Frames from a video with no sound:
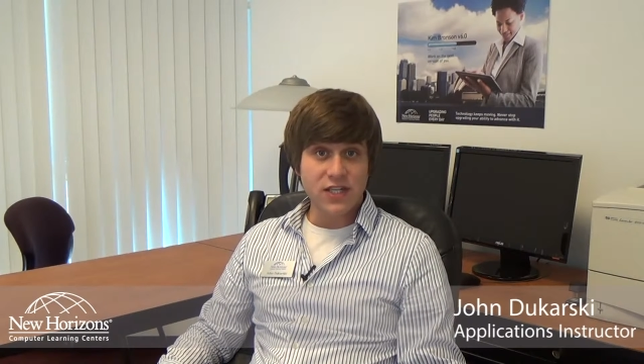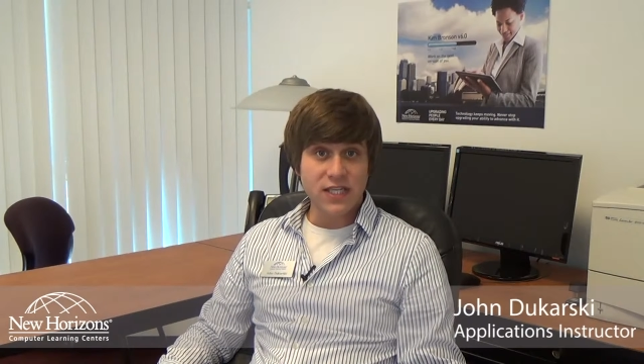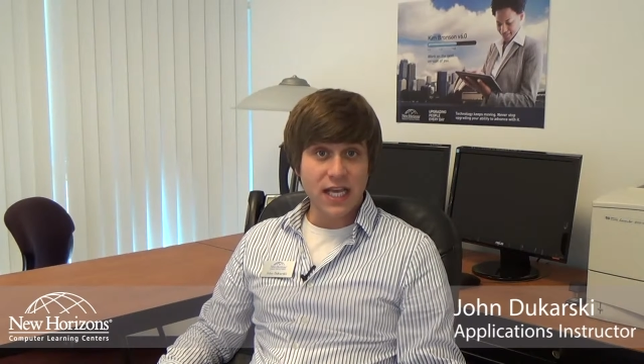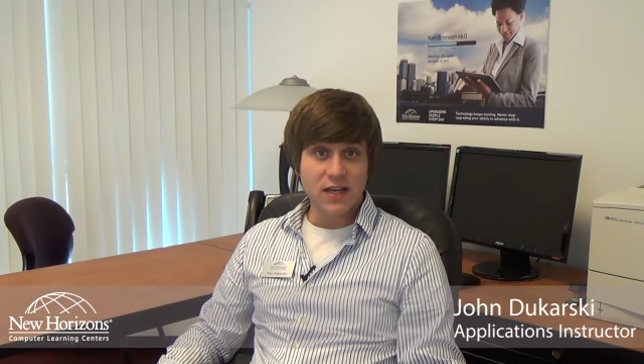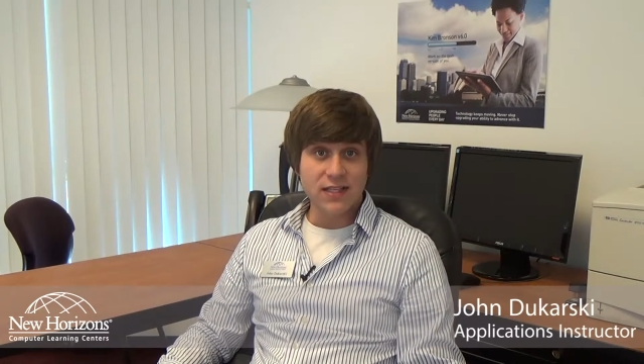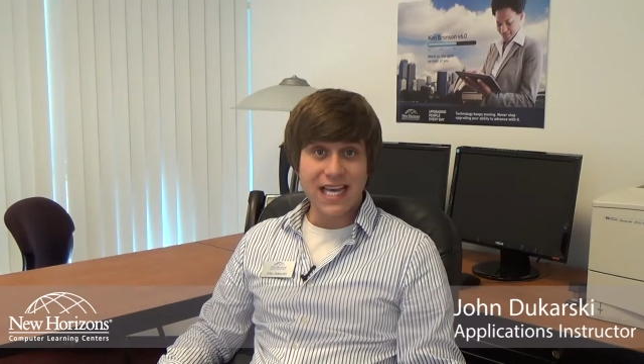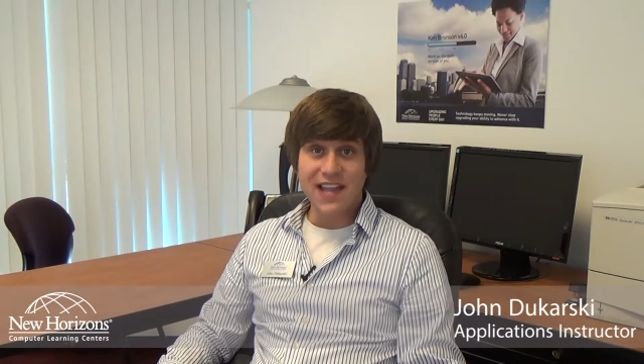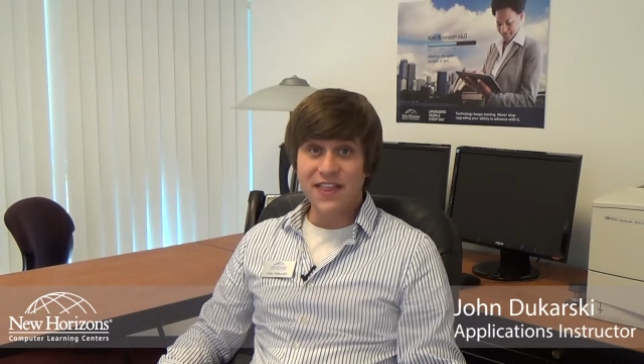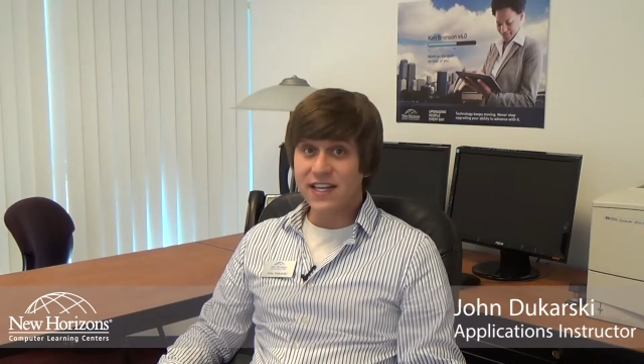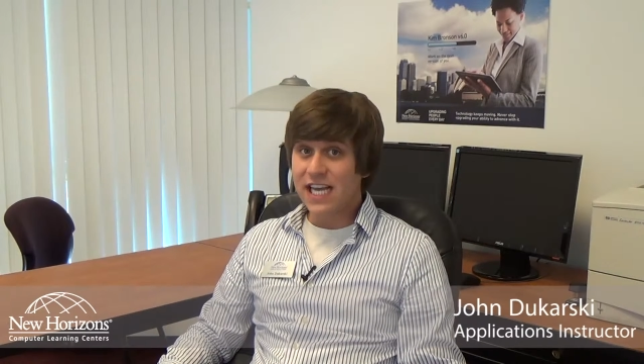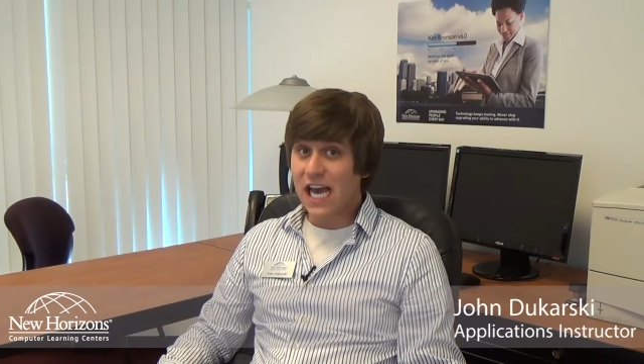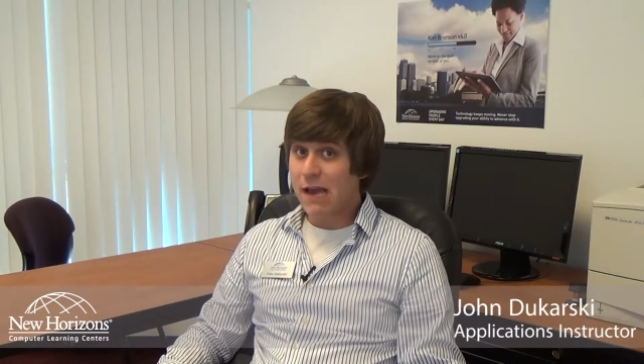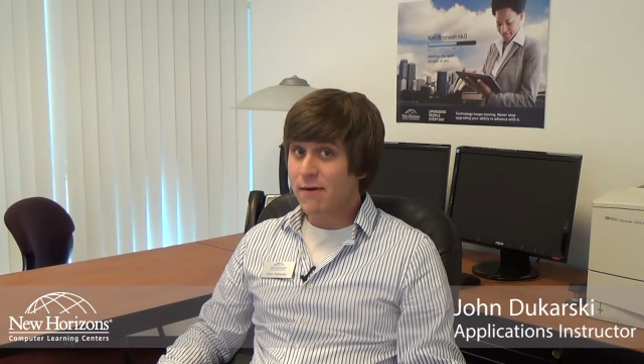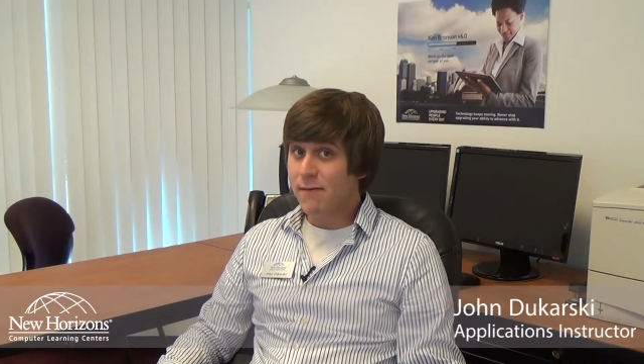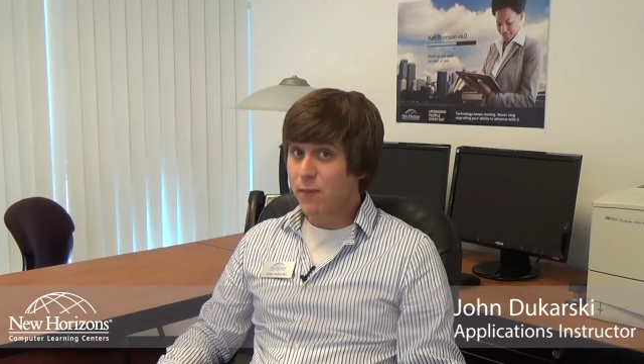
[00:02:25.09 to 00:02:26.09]
sales at the
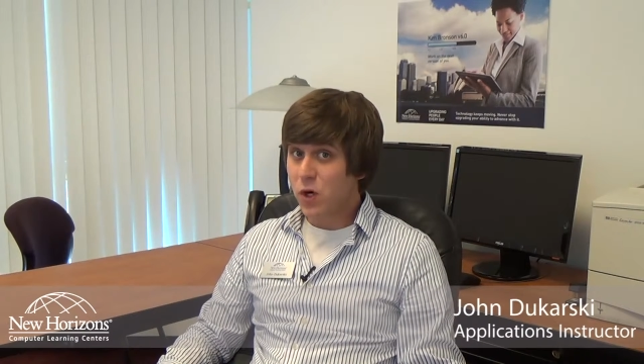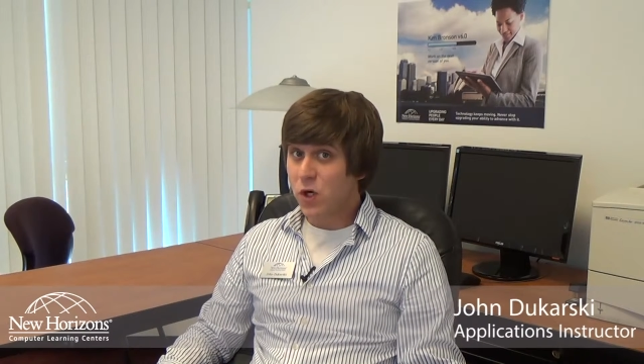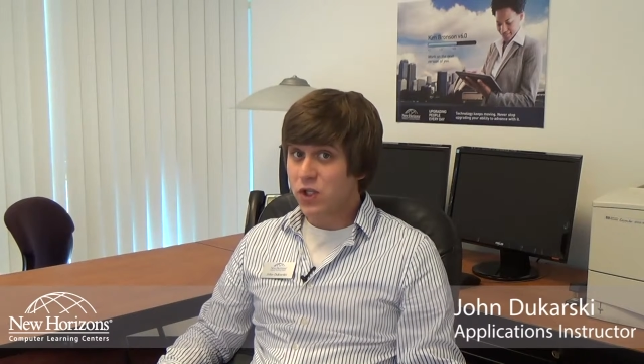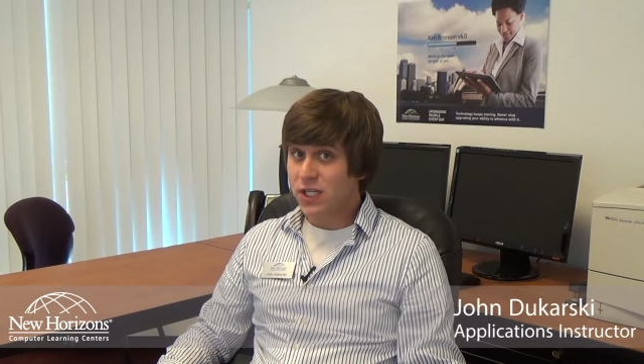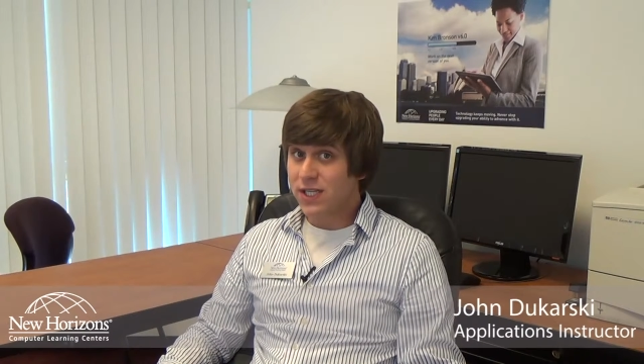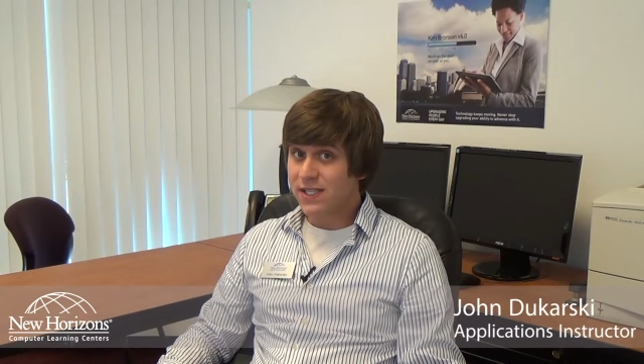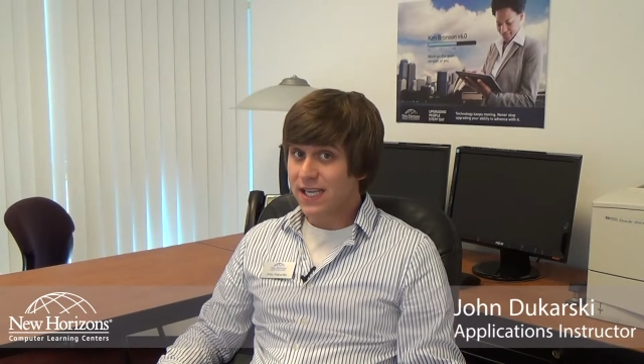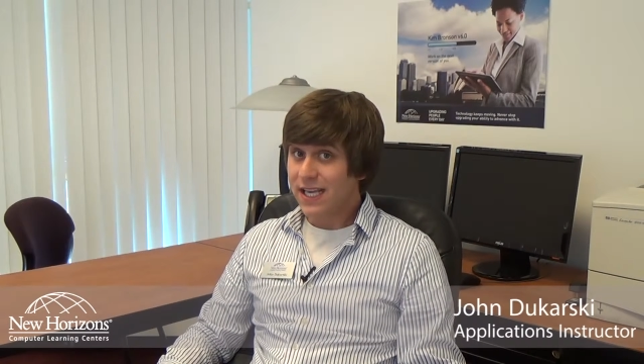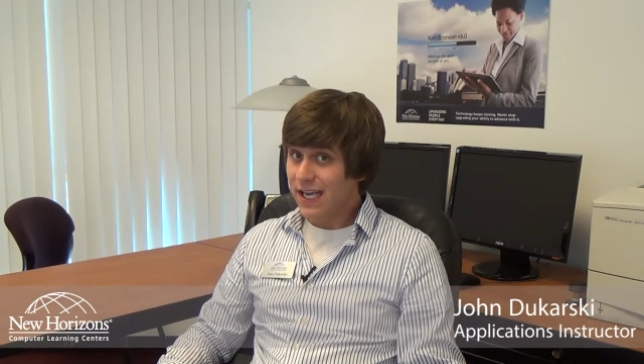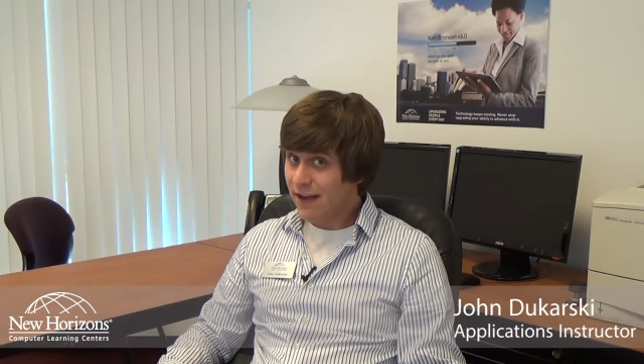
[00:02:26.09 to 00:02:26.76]
time of purchase